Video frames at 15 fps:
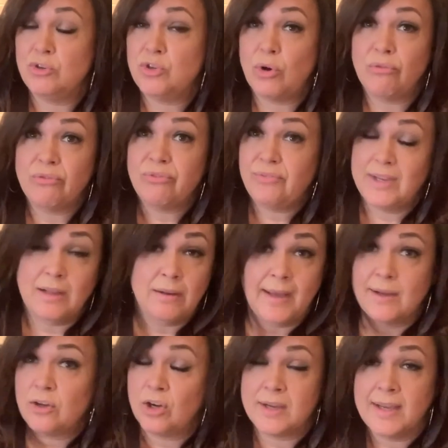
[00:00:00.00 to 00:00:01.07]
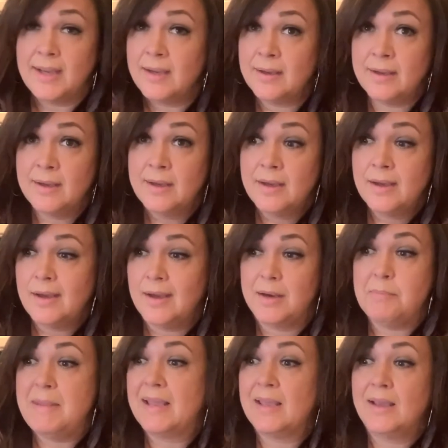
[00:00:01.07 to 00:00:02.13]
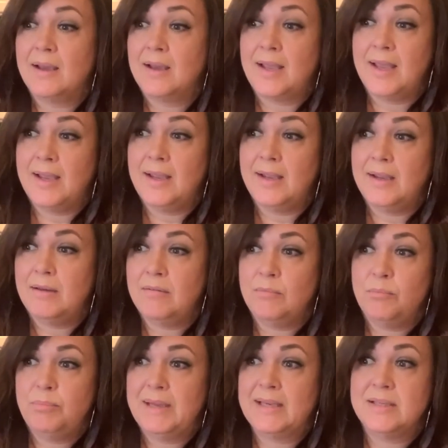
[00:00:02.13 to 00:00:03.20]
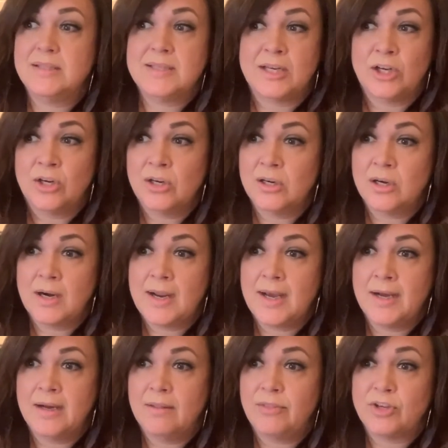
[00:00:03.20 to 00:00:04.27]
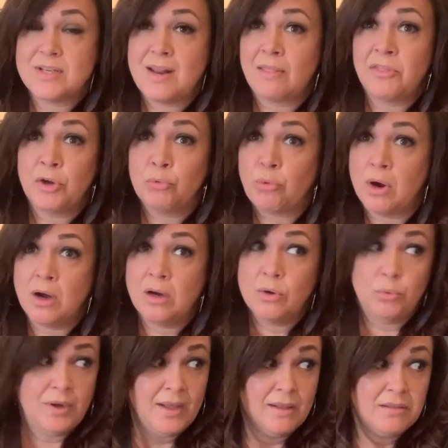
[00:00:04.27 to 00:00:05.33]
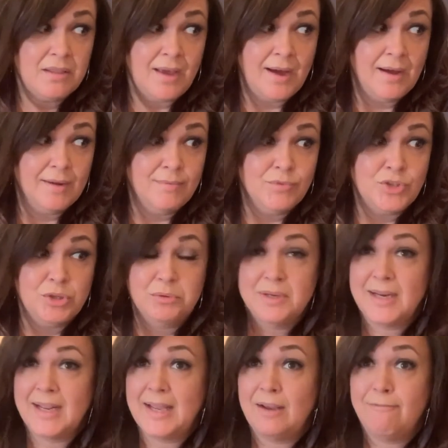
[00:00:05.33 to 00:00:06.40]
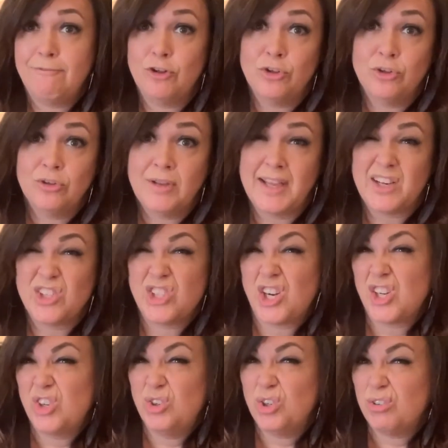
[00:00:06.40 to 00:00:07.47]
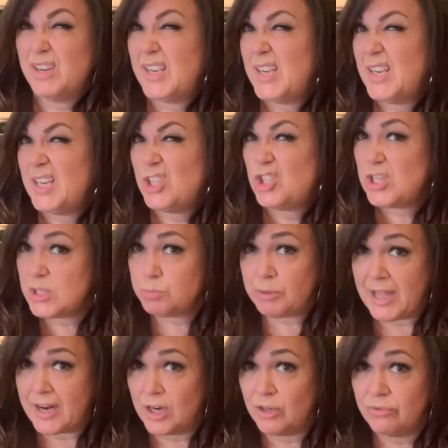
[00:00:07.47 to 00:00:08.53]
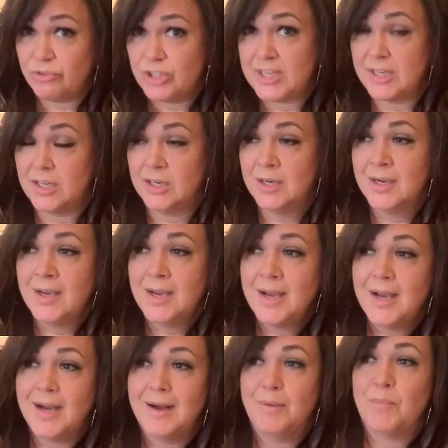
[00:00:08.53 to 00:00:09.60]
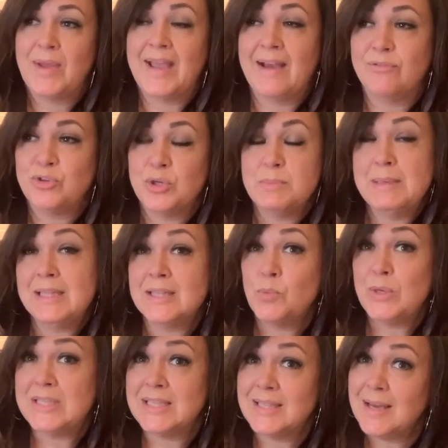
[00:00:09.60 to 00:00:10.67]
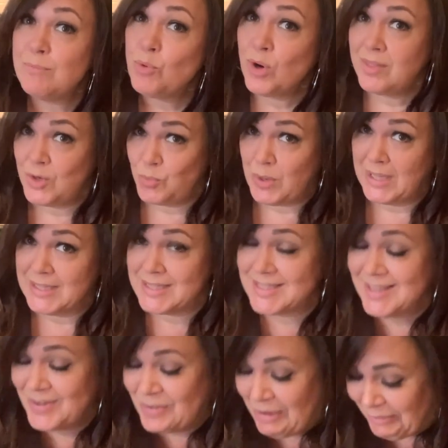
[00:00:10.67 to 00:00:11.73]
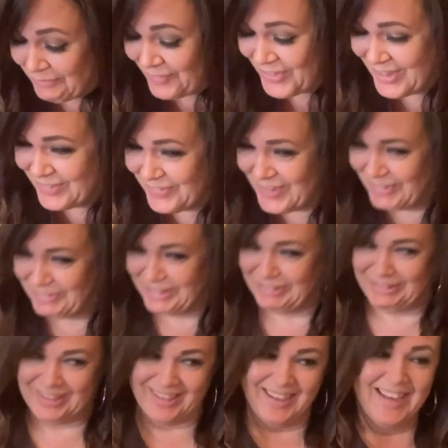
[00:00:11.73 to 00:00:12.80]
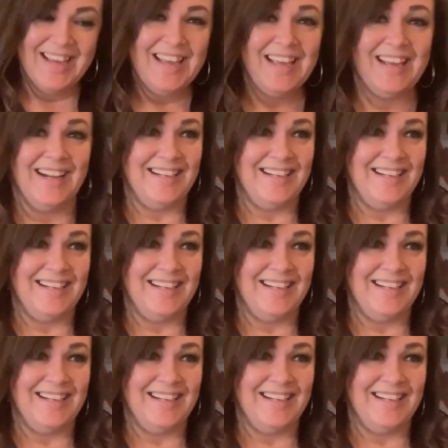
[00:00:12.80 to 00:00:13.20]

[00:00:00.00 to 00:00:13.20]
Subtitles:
you don't feel like cooking and making a big dinner. There's nothing wrong with doing a full charcuterie cheese platter for dinner. I have to admit that we did that more than once while we were in